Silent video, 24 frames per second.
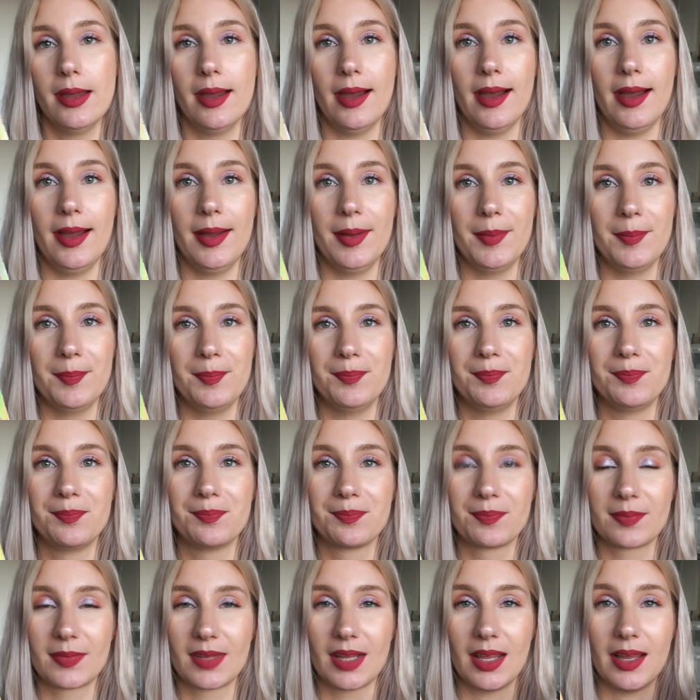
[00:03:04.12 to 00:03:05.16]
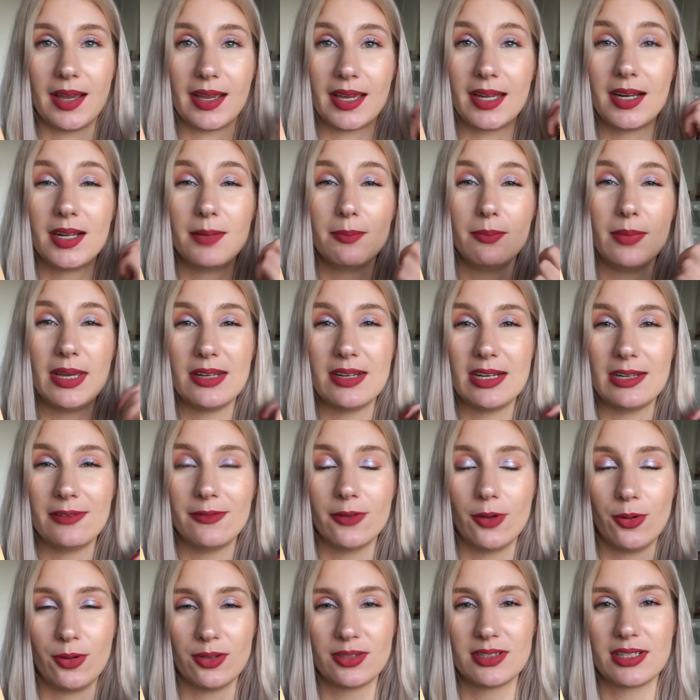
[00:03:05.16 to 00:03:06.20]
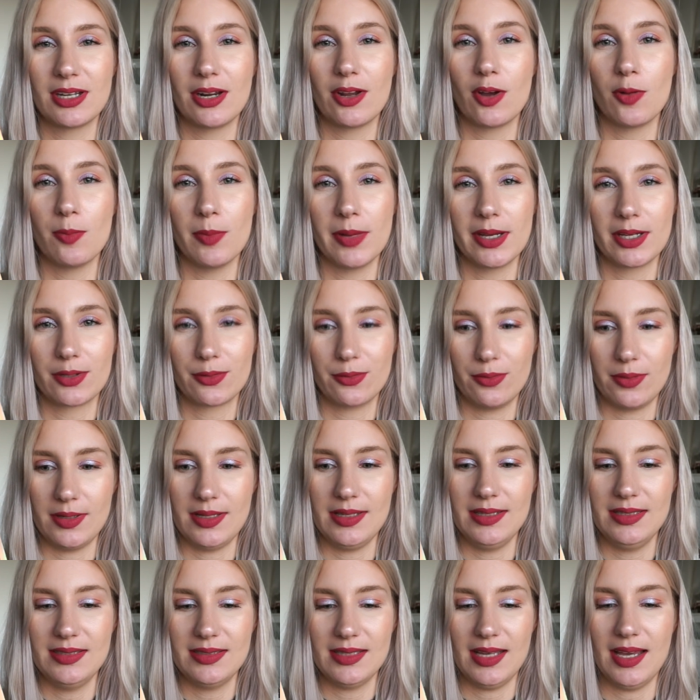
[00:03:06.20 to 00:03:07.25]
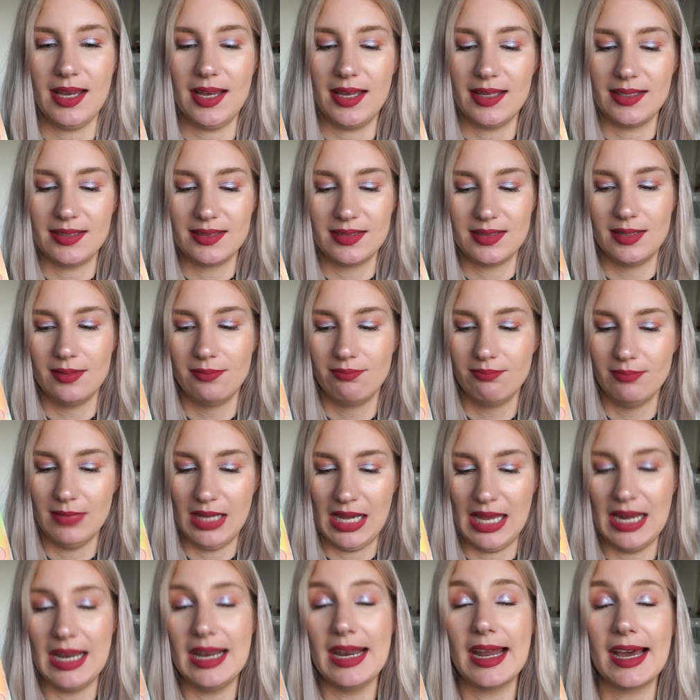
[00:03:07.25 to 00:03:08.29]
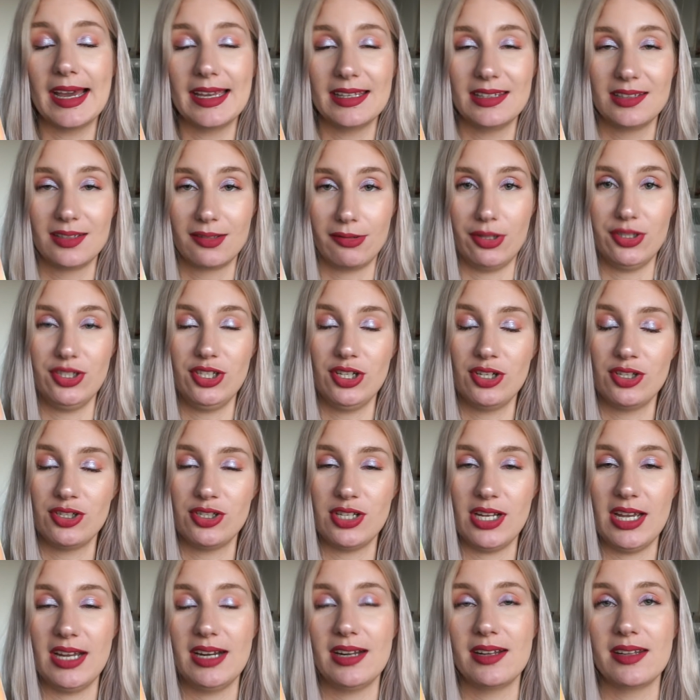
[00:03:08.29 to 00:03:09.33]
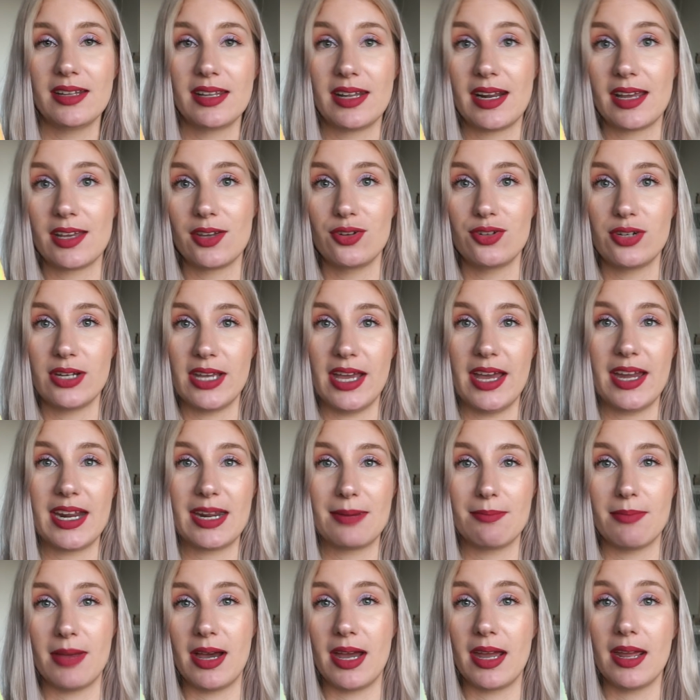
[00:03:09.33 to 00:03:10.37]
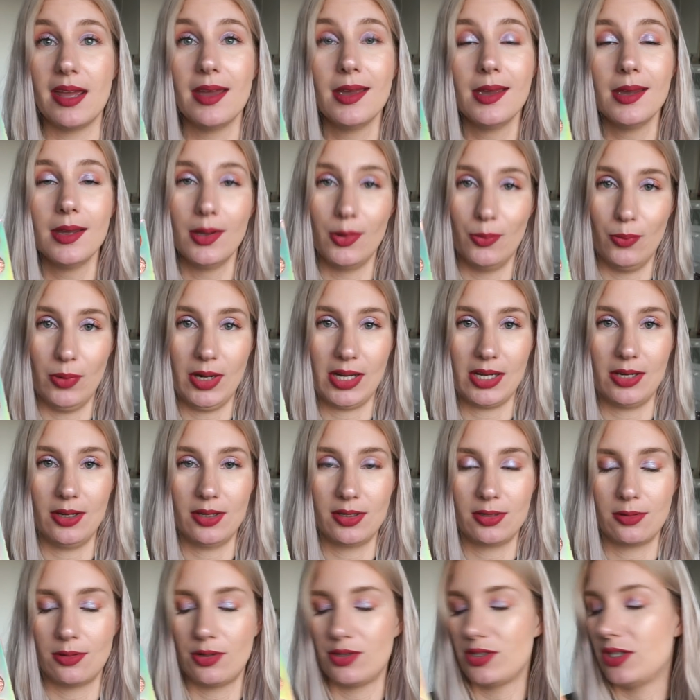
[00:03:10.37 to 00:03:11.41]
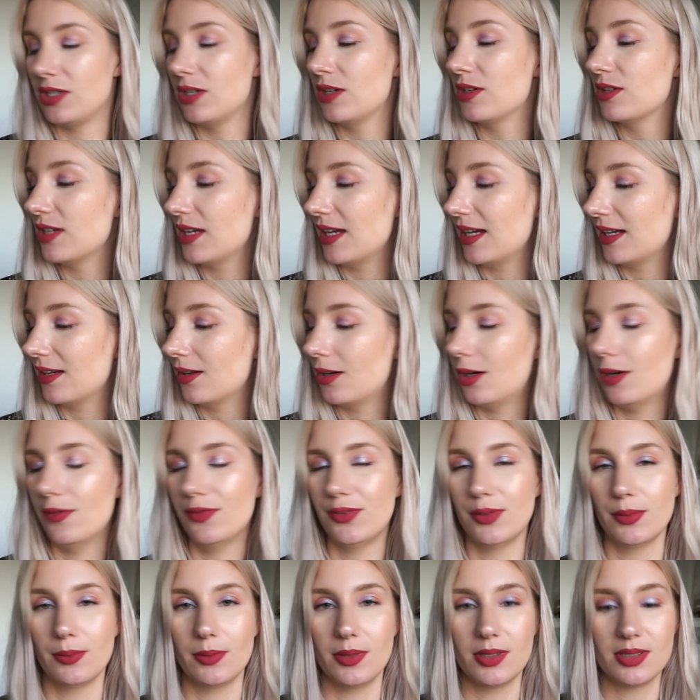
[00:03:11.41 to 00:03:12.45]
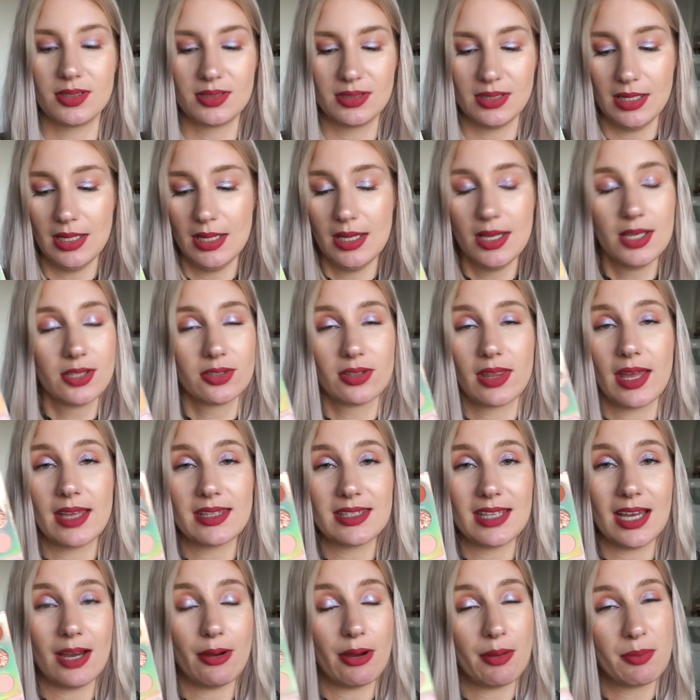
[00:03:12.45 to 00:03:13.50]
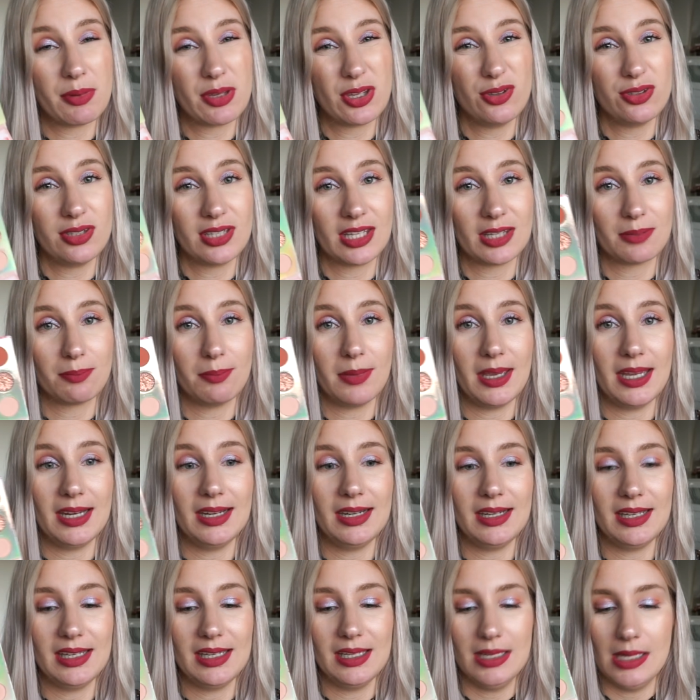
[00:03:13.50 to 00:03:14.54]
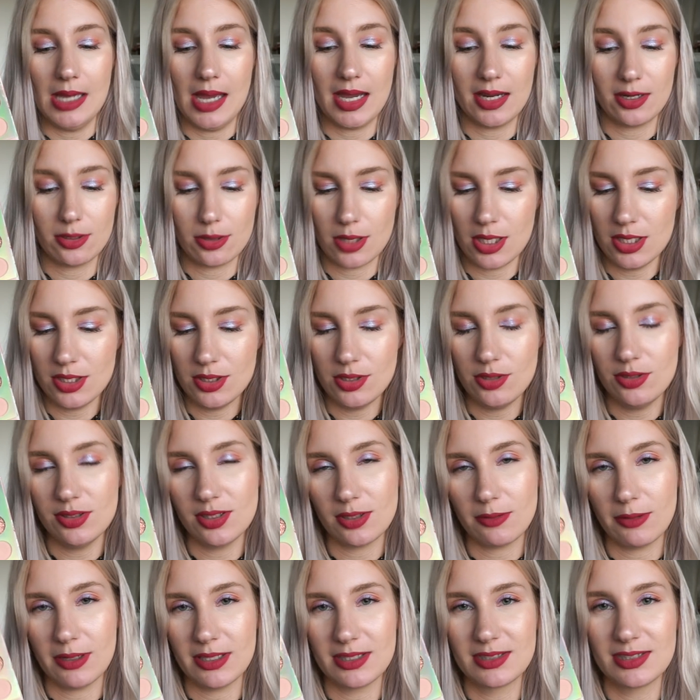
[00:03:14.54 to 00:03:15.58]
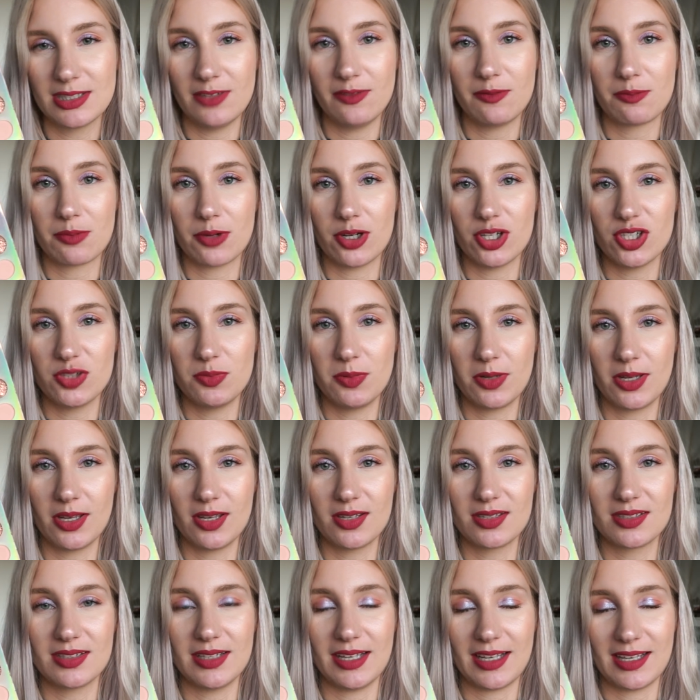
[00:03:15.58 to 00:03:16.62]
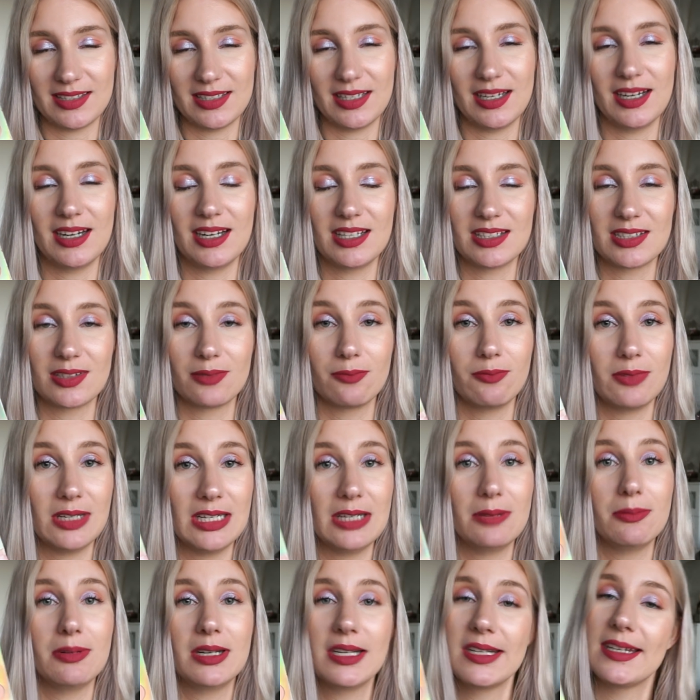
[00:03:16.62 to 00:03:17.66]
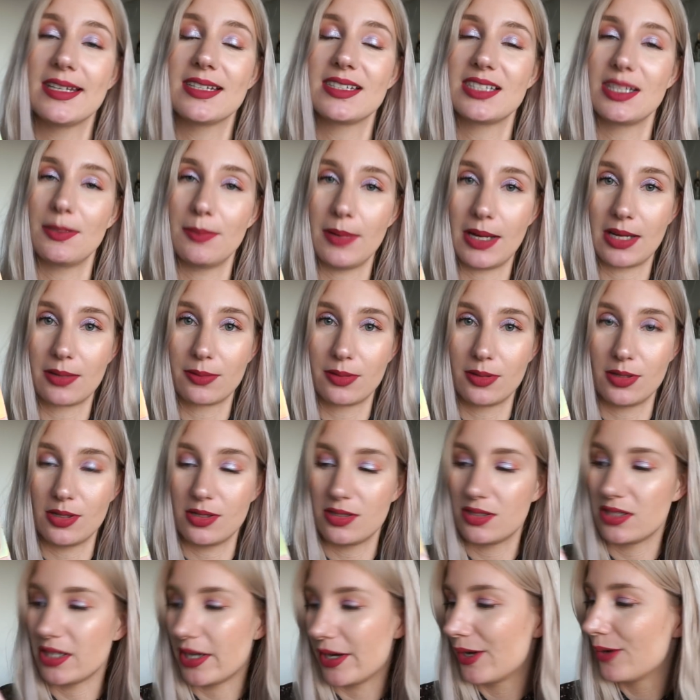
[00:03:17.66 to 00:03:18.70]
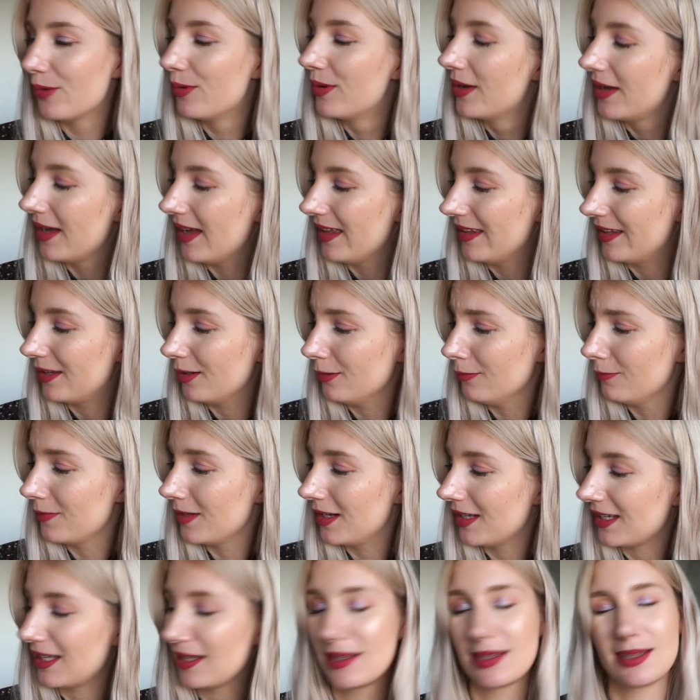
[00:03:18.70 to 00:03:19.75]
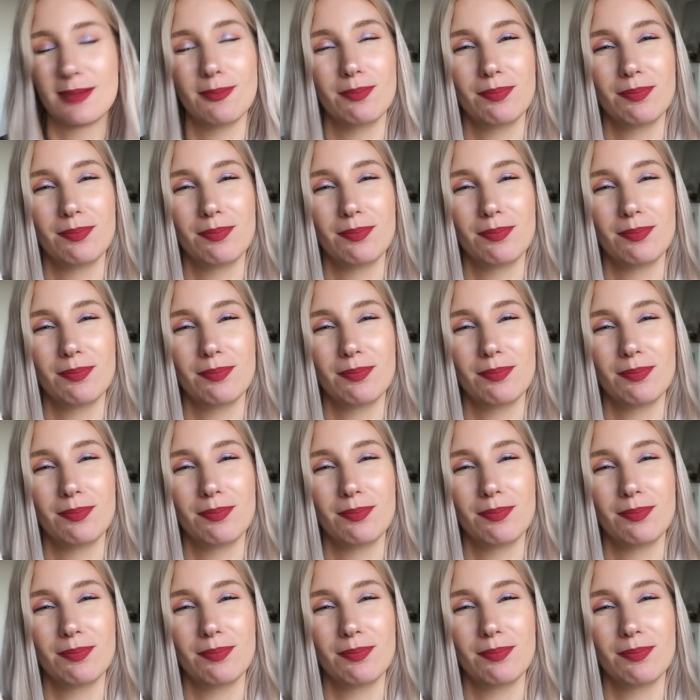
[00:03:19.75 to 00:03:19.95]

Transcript: I kind of mainly focus it on my crease as a light transition shade, and then I usually add in my regular transition shade afterwards. So that's how I've been using it mainly. I try to use a quite stiff brush because, like I said, it is a really, really densely packed shadow, and I don't feel like it,